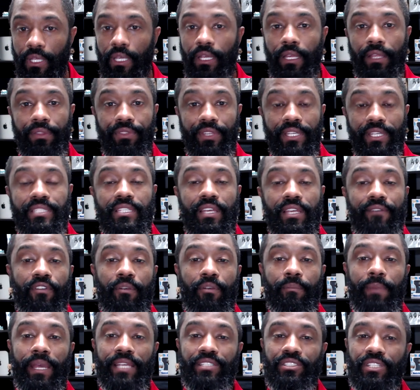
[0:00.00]
This
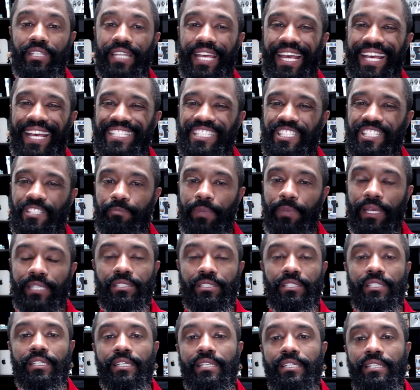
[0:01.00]
information,
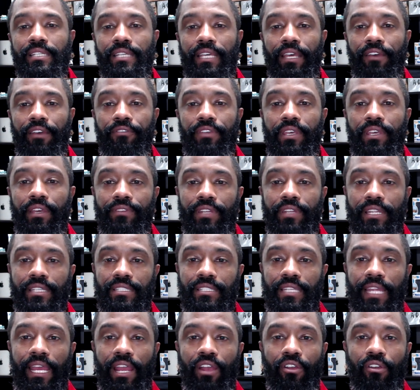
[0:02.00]
especially if given as
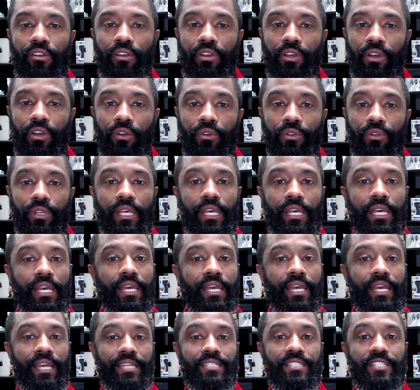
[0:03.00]
an error code,
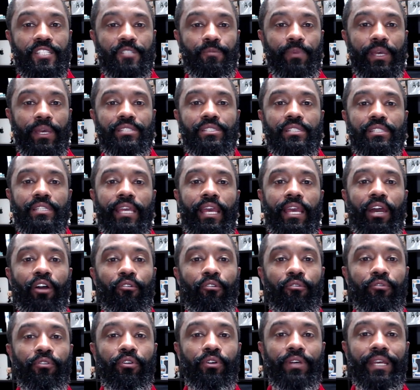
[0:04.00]
is especially
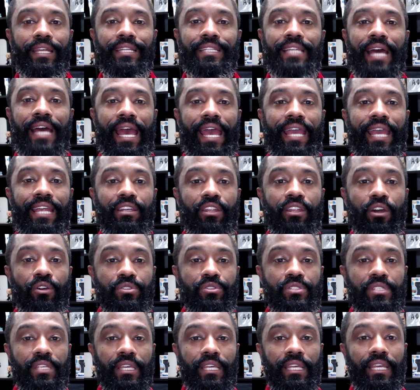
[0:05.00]
helpful in
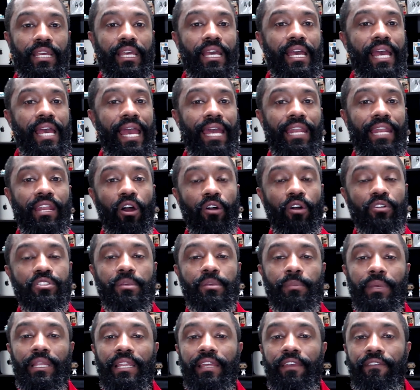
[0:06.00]
diagnosing and
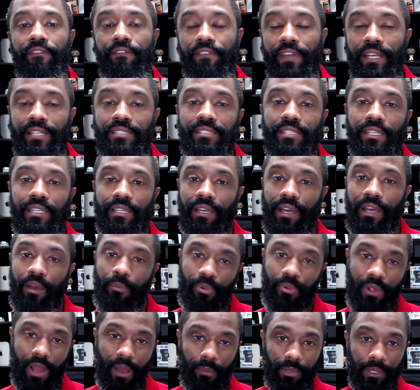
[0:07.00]
ultimately fixing a
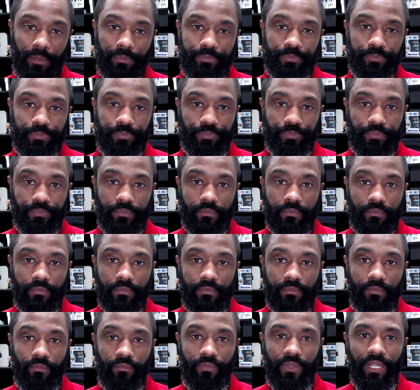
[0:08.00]
problem.
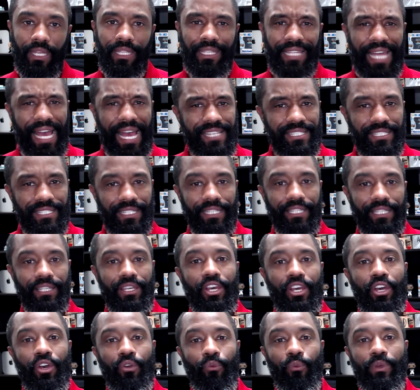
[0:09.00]
Lastly,
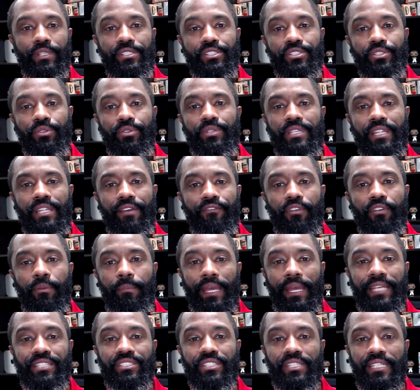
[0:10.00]
when student
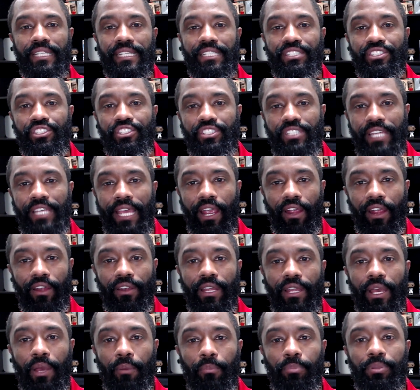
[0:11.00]
information is
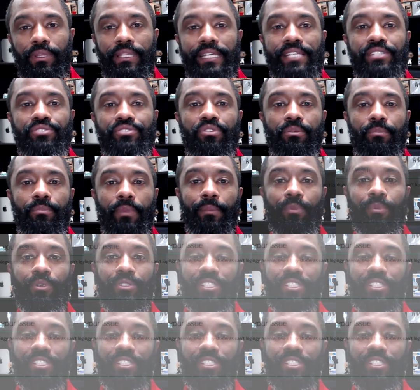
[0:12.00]
shared, please remember to